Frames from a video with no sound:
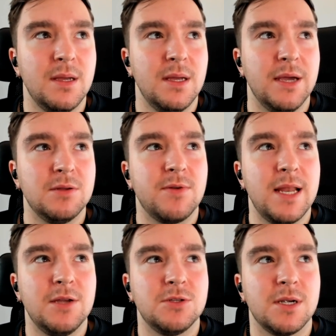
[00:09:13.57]
it was
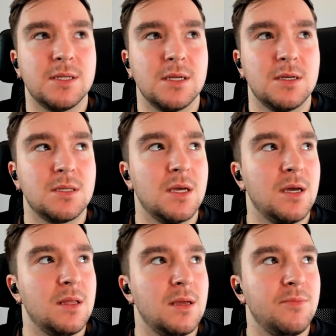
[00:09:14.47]
really interesting because
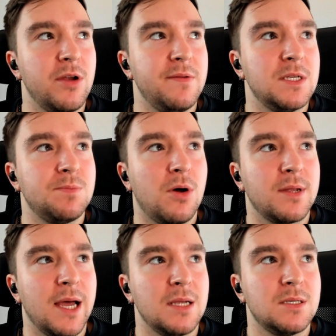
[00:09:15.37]
the the previous
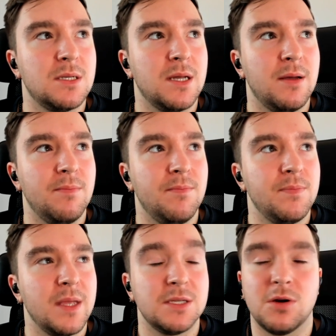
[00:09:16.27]
podcast um
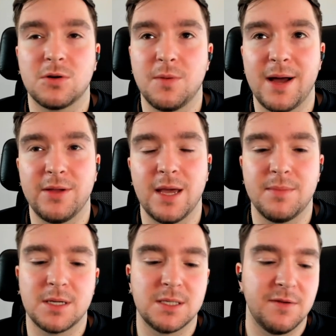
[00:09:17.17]
it's not come out yet
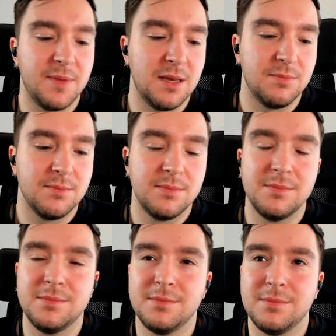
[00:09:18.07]
because I've been
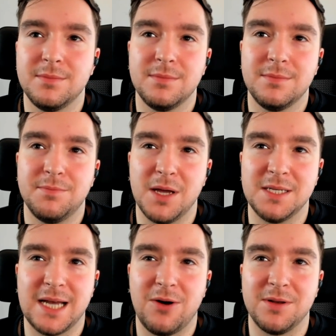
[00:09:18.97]
burnt
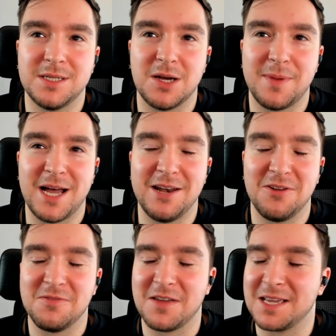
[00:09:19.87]
out and so behind
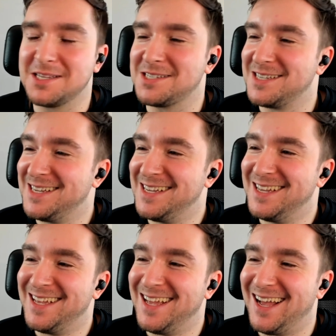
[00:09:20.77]
on things.
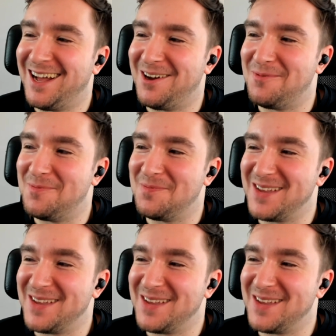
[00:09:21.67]
Um